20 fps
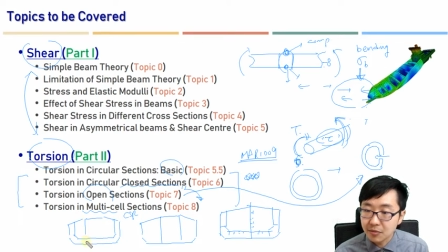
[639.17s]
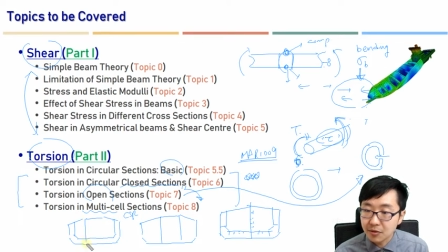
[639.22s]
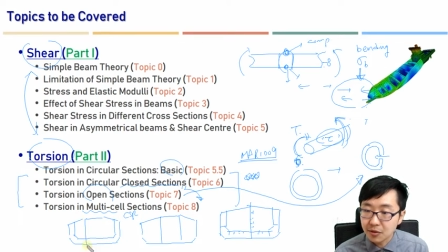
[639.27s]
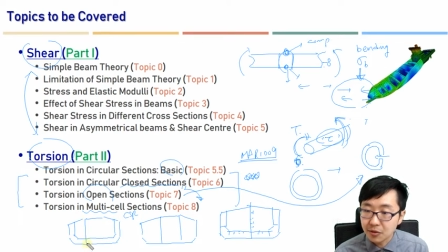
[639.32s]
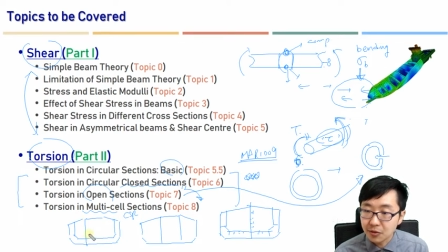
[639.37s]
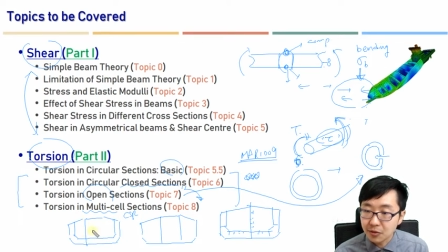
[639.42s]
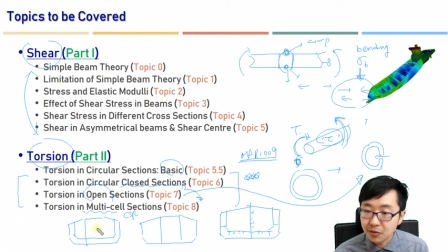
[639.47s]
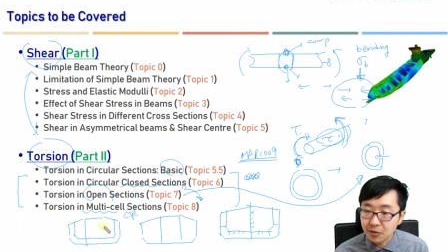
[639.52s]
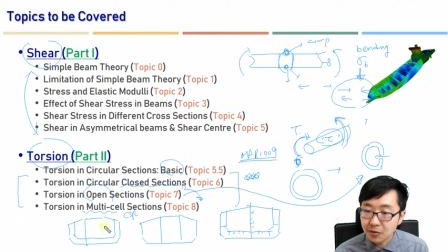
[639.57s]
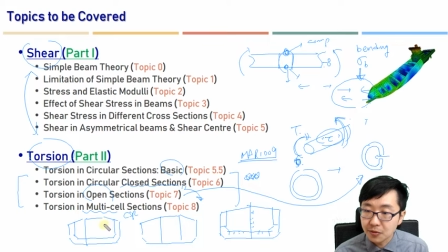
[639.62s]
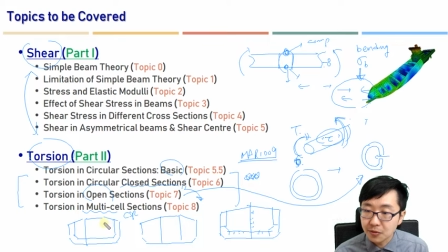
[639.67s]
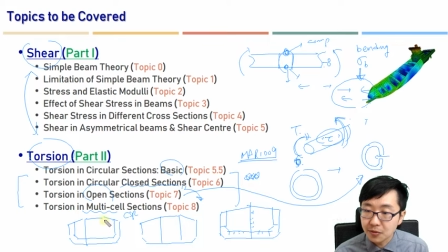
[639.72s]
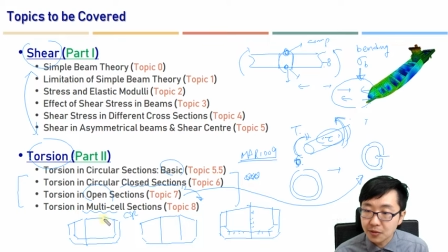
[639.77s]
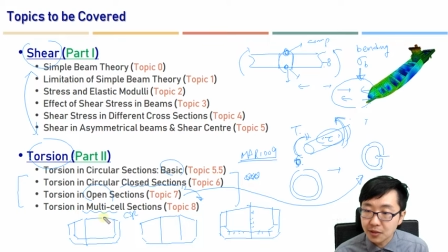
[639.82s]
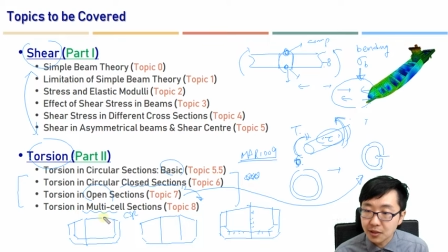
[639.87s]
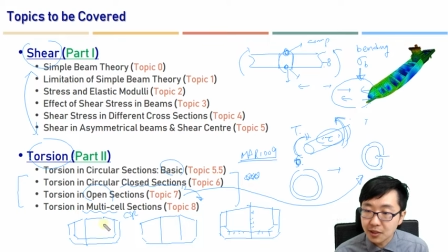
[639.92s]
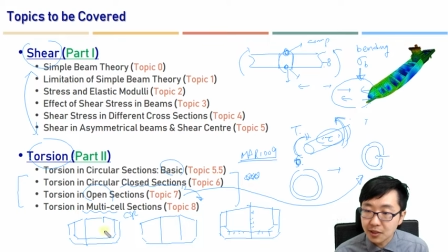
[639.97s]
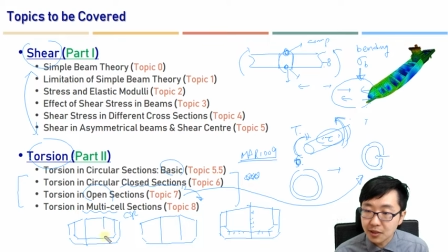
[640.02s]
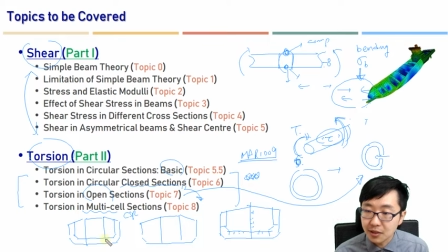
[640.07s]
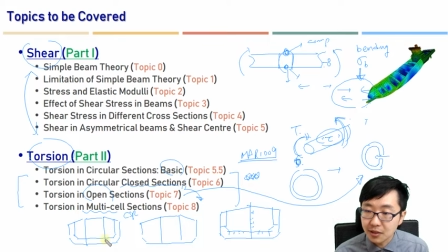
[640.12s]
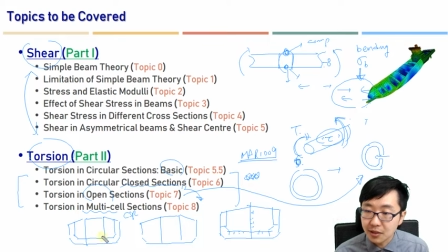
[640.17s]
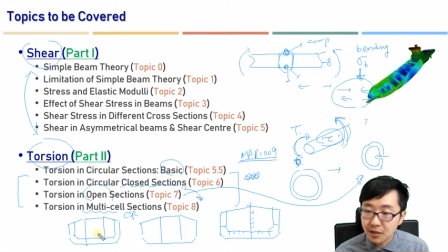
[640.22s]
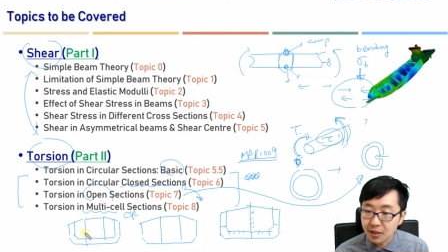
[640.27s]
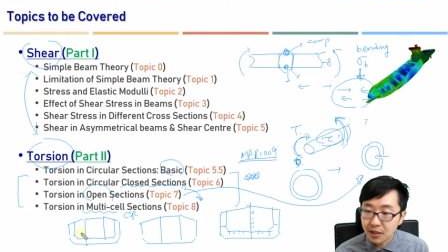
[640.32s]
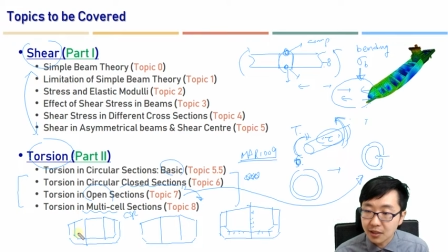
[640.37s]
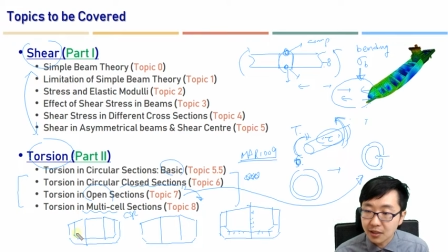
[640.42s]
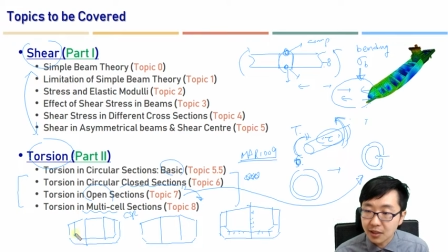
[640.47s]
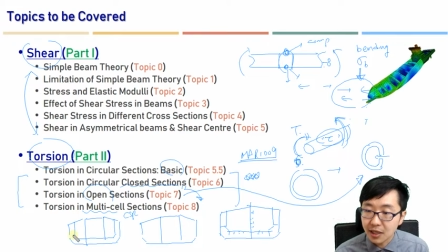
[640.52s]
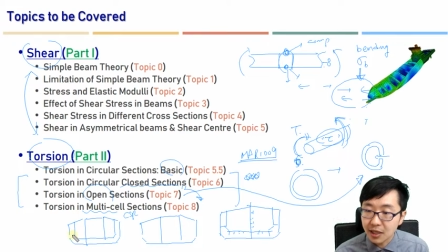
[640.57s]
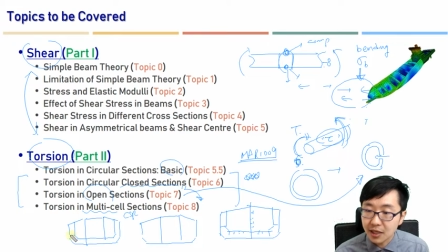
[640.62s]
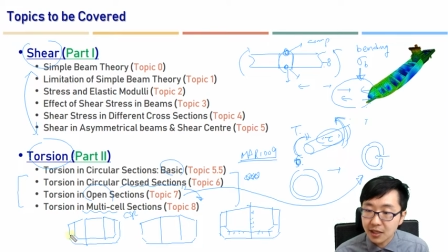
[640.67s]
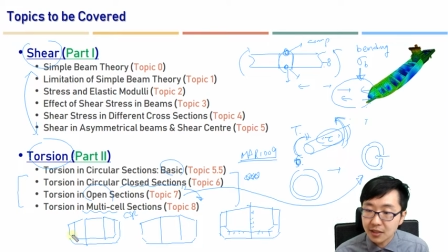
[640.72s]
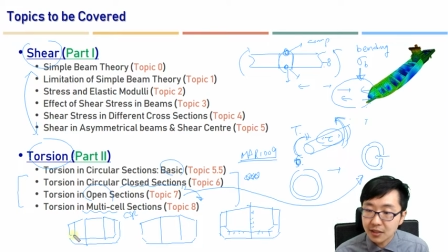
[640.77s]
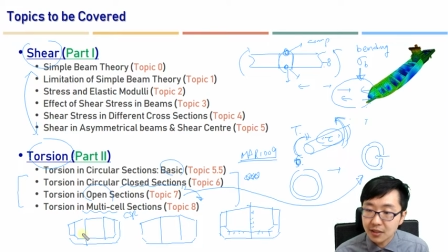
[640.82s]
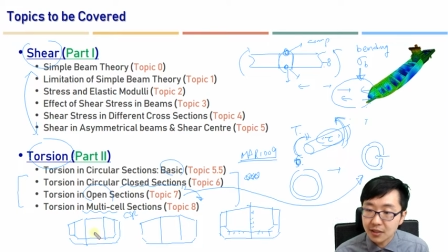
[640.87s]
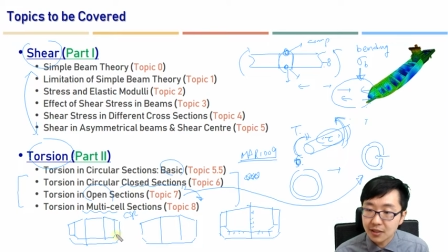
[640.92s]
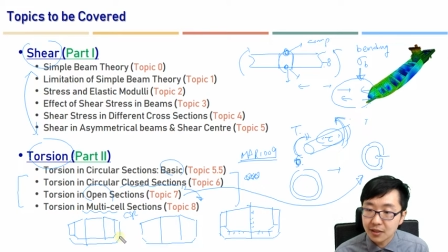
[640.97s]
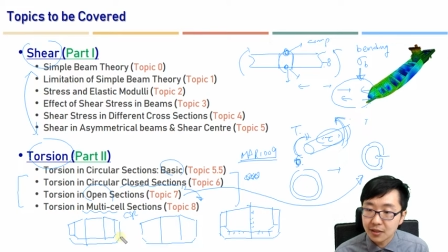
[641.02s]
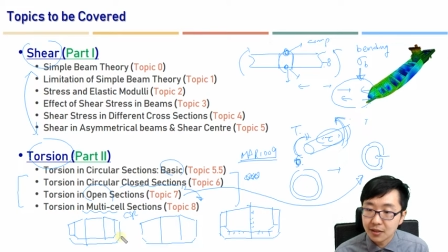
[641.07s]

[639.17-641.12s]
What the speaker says: so it's like that.